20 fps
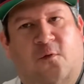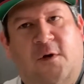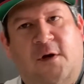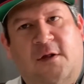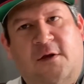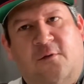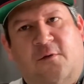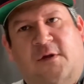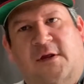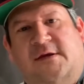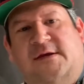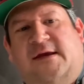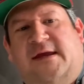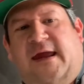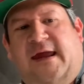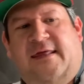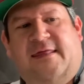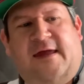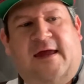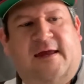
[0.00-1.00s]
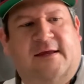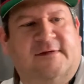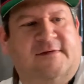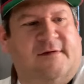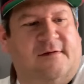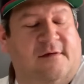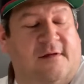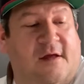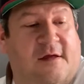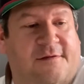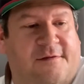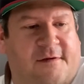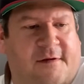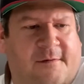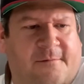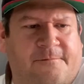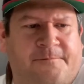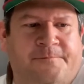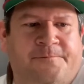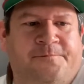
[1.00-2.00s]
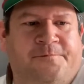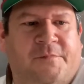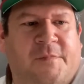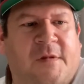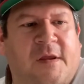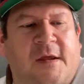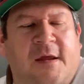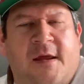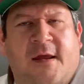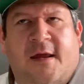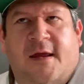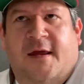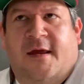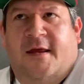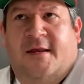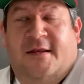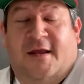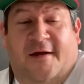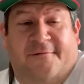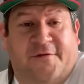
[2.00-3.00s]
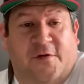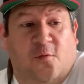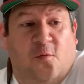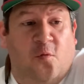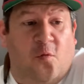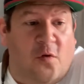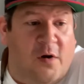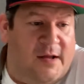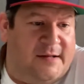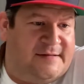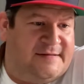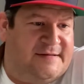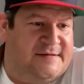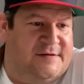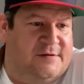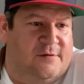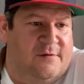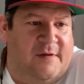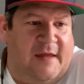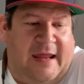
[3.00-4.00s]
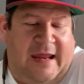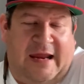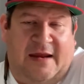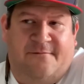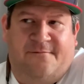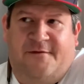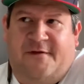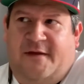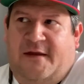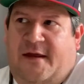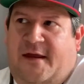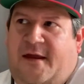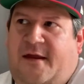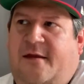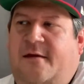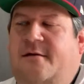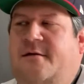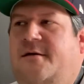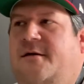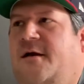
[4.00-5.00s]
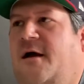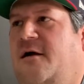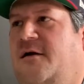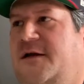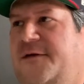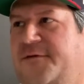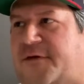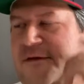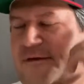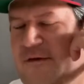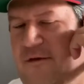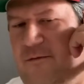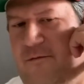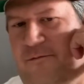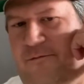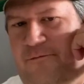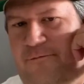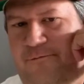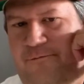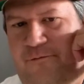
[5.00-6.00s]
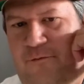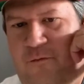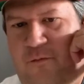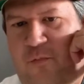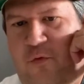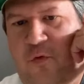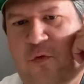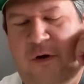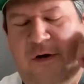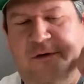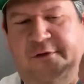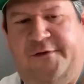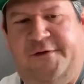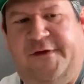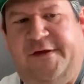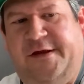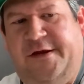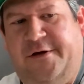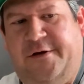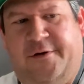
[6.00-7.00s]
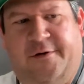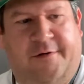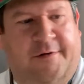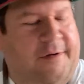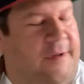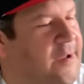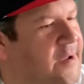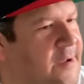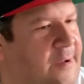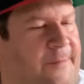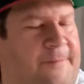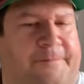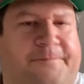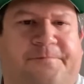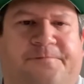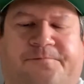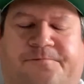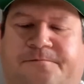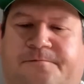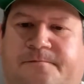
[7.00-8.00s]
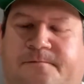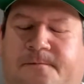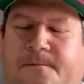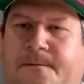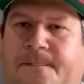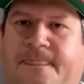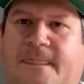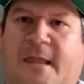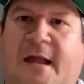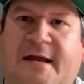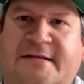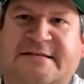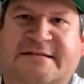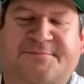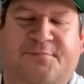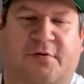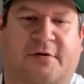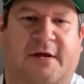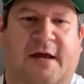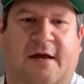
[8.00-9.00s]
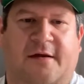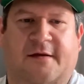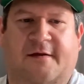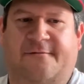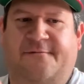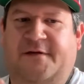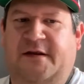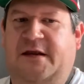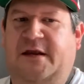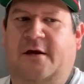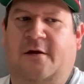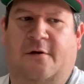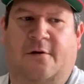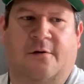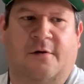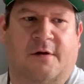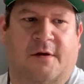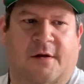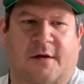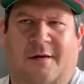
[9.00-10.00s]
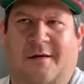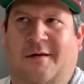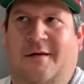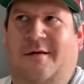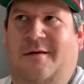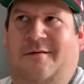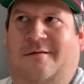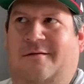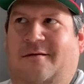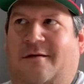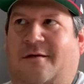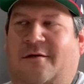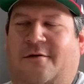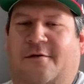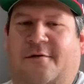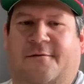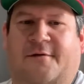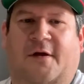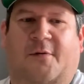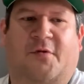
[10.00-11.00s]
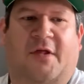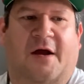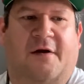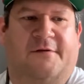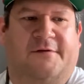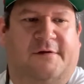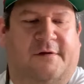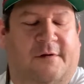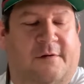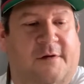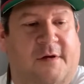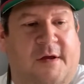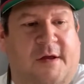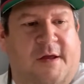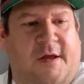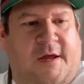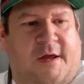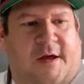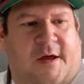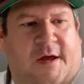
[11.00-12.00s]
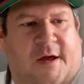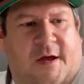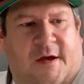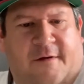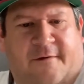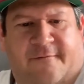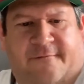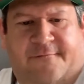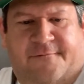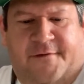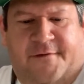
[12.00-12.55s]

Really decay that into nothing. Now, if you want to do the 8 VA, I'll give you some pointers here. I just put out a video a couple hours ago of